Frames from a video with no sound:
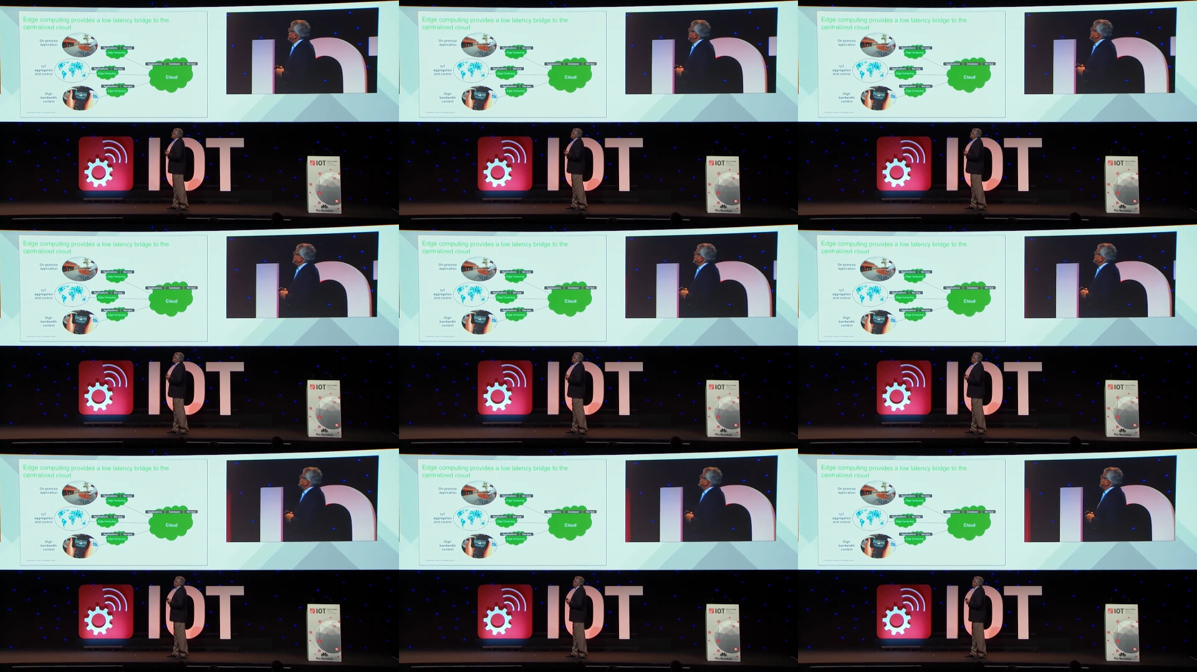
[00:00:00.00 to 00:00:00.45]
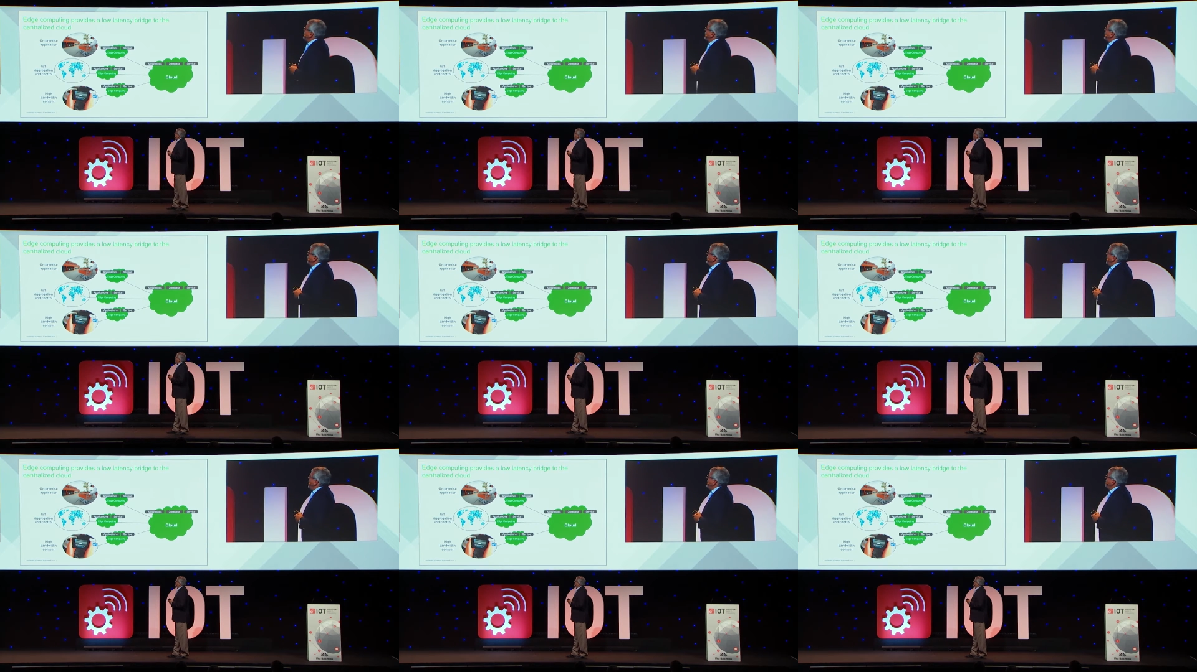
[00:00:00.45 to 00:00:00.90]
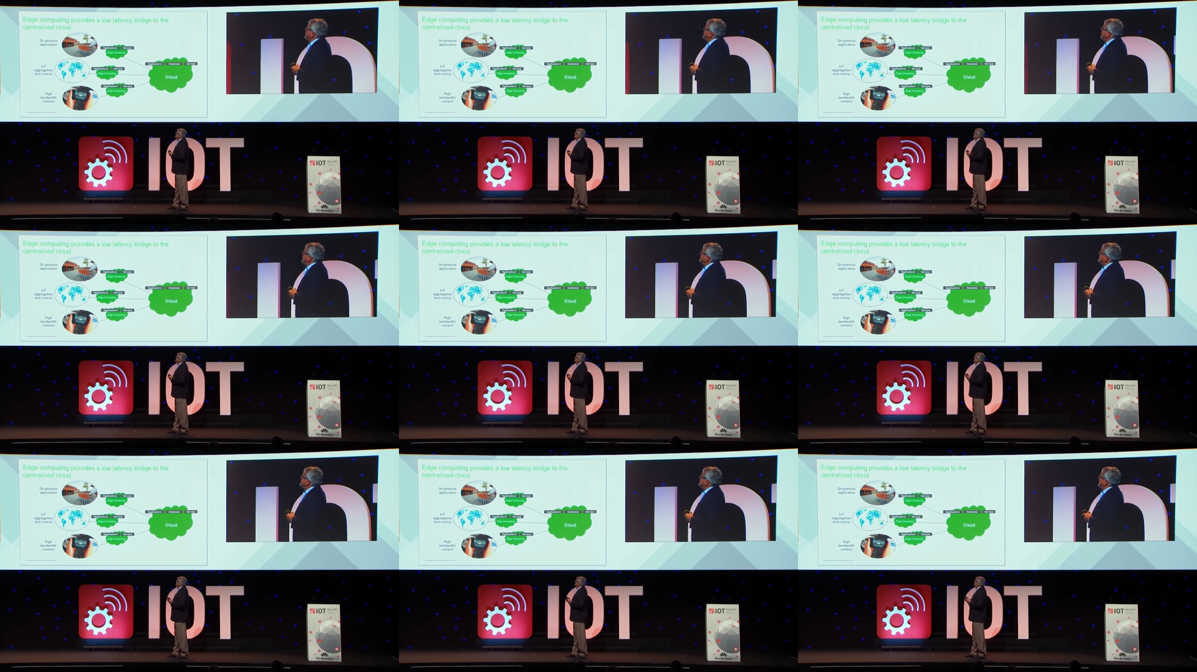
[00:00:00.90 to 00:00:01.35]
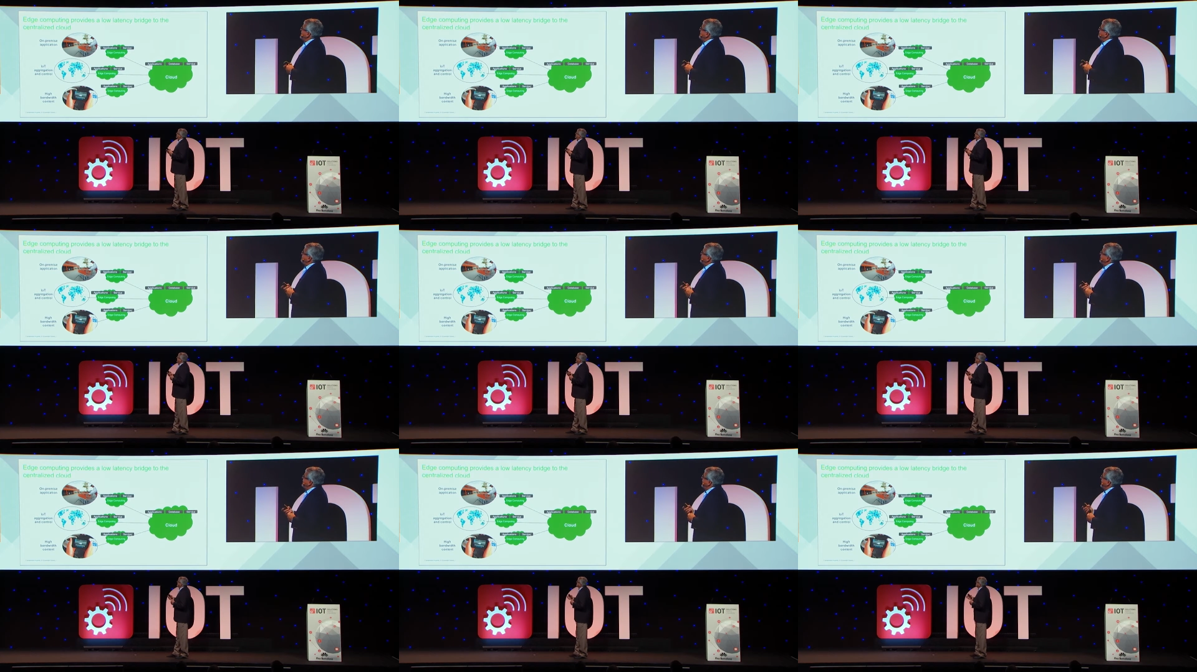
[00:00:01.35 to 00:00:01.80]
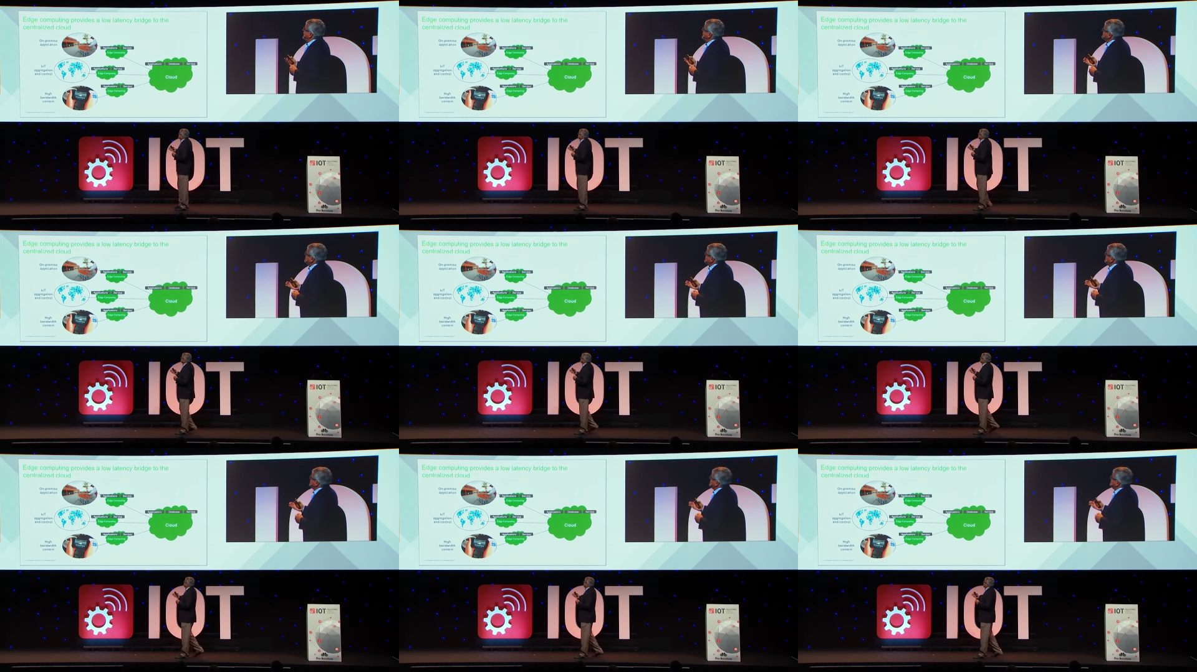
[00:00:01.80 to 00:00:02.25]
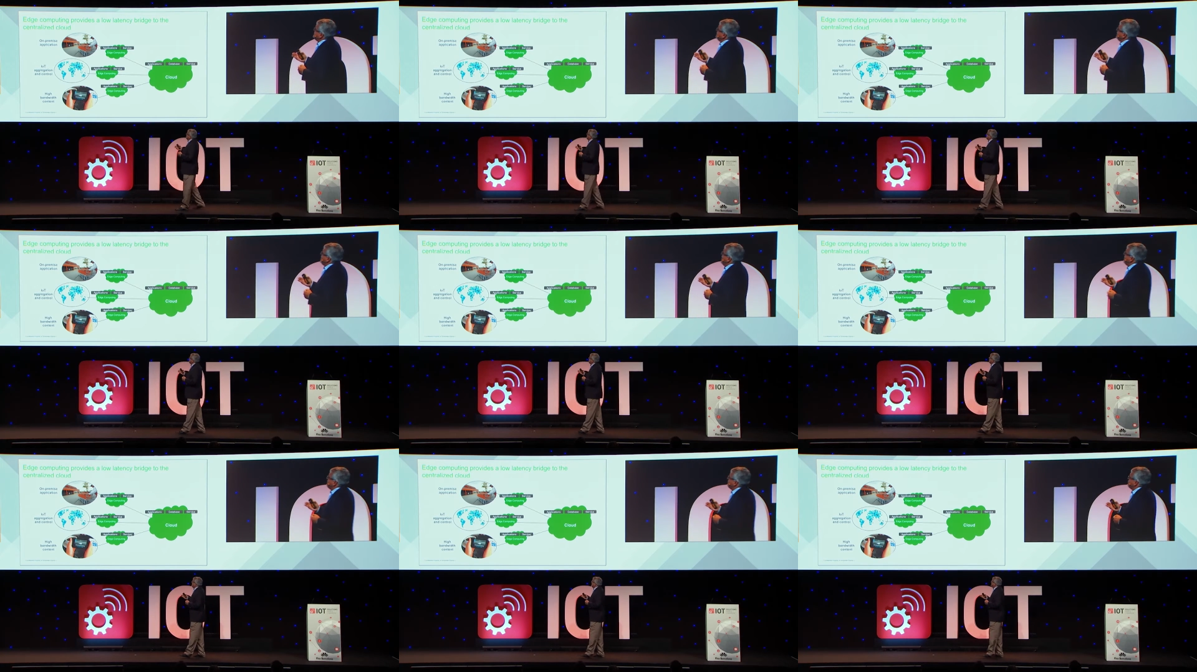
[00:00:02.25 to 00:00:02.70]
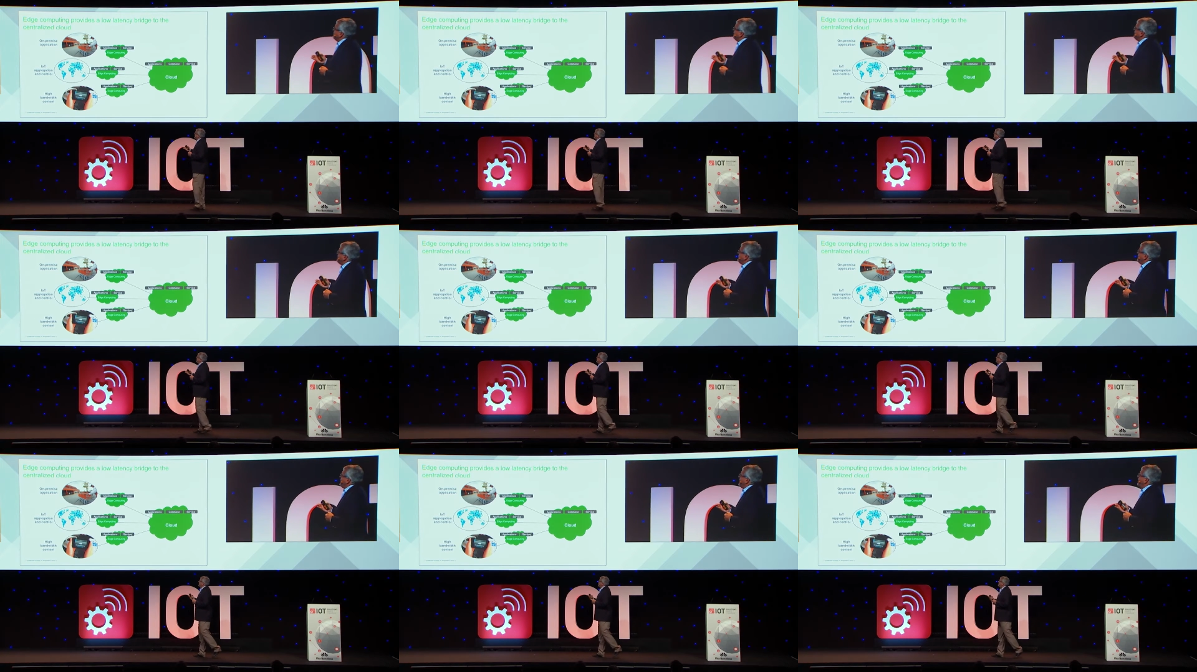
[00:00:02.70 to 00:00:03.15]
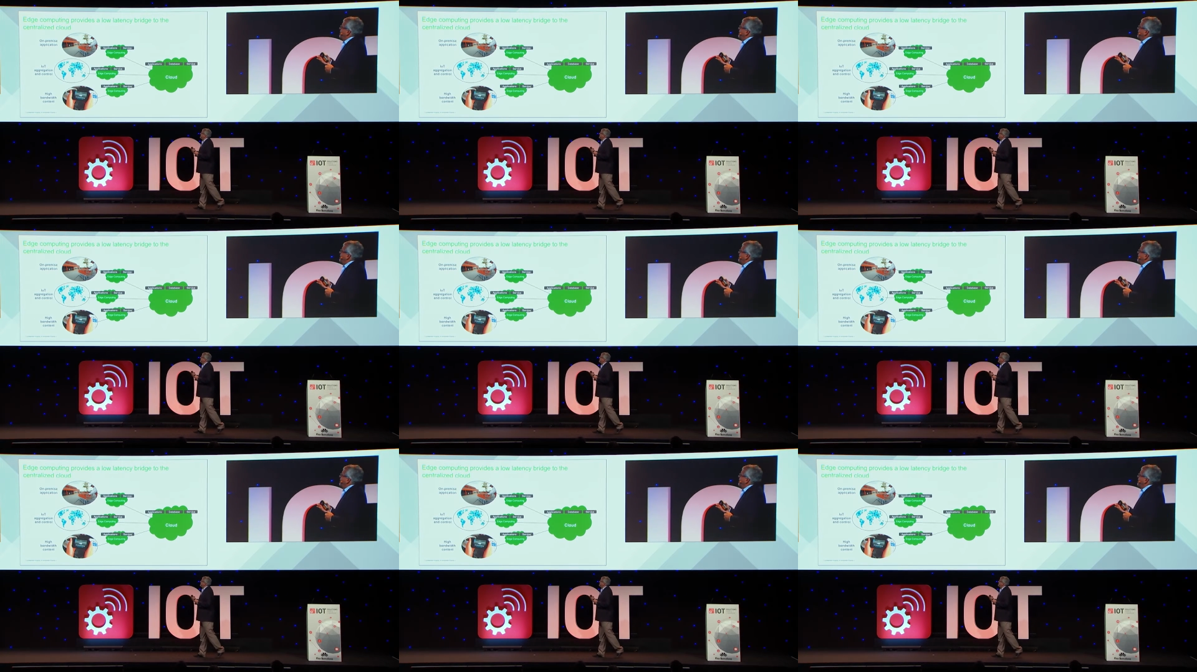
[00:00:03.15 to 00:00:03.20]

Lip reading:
Nobody's mouth can be seen.